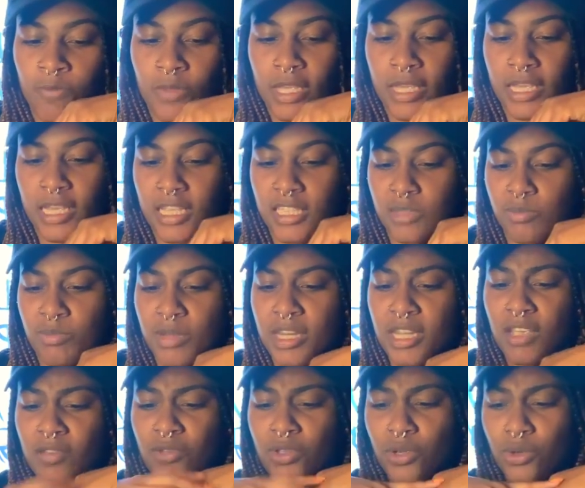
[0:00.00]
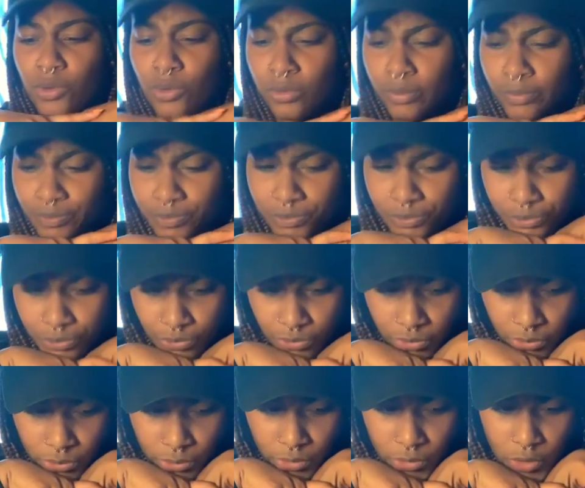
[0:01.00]
is many of you
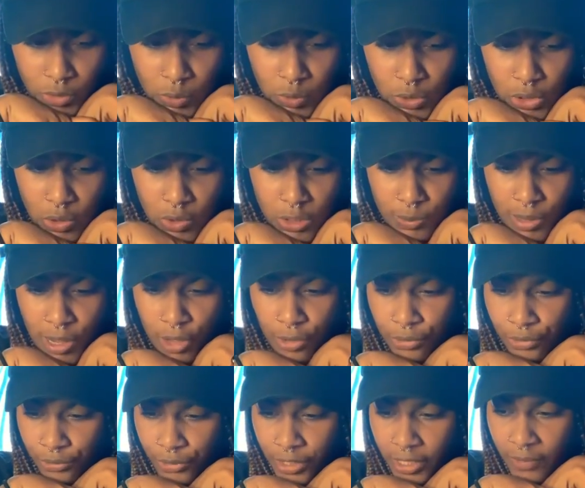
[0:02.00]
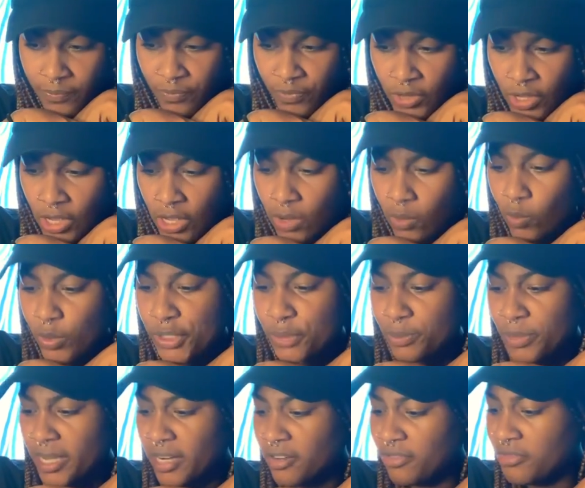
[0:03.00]
who chose pile 3, what's
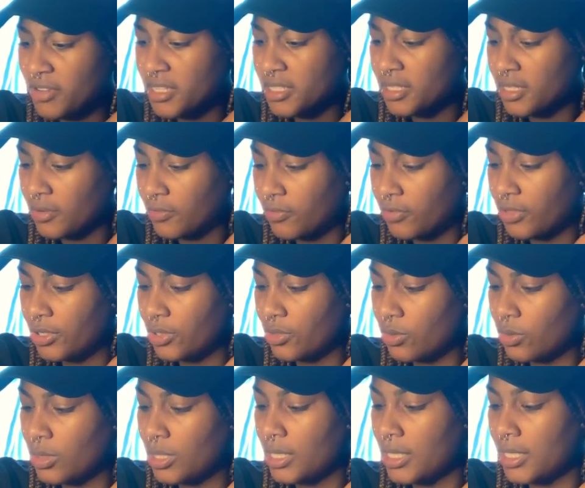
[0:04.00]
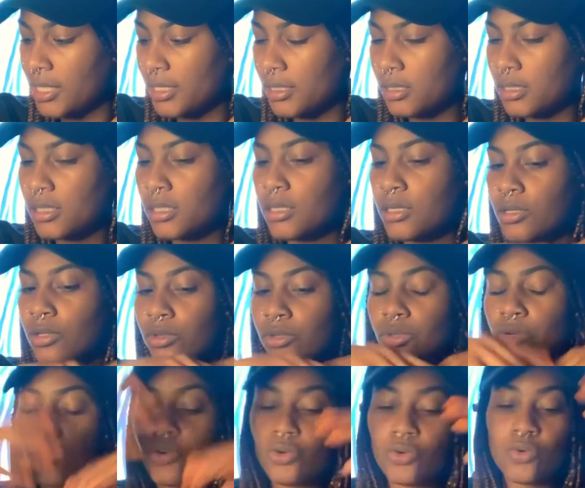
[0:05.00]
manifesting for you is
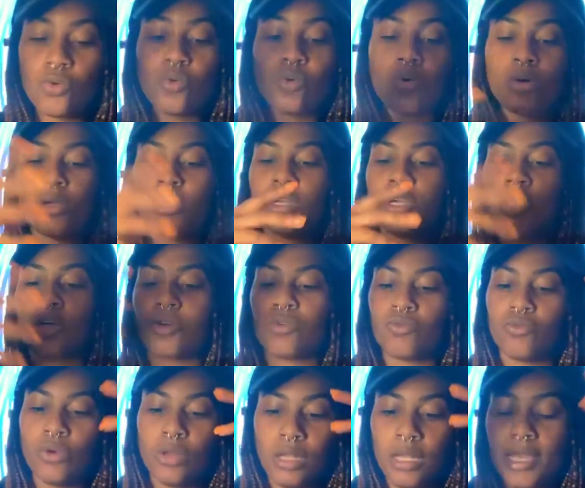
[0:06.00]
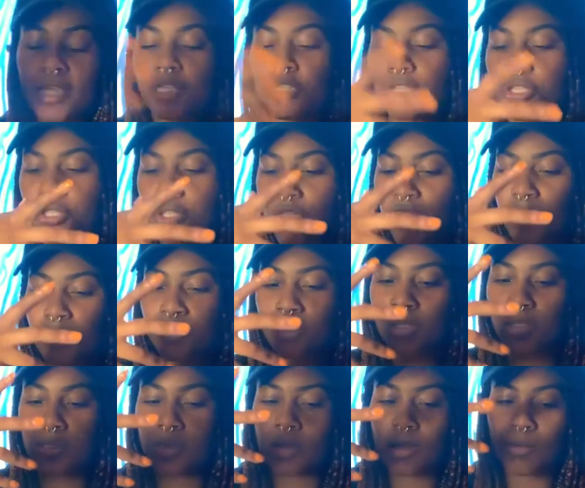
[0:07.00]
new
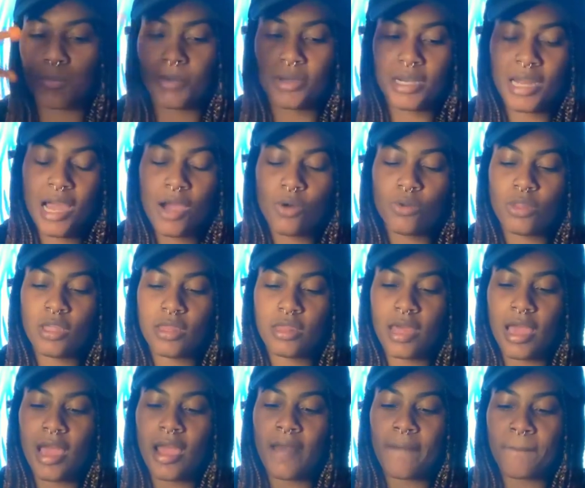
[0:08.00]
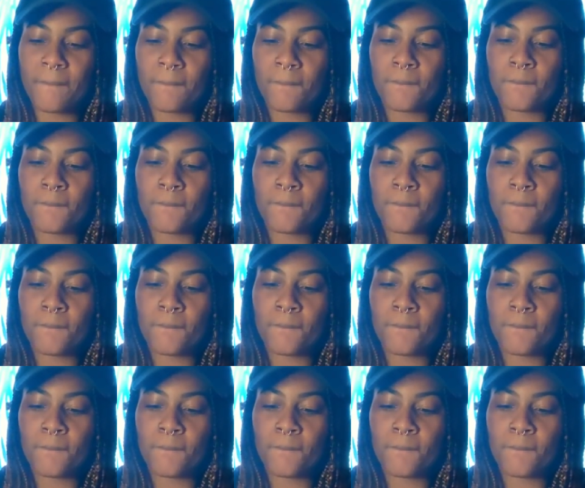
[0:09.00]
relationships. But not only that,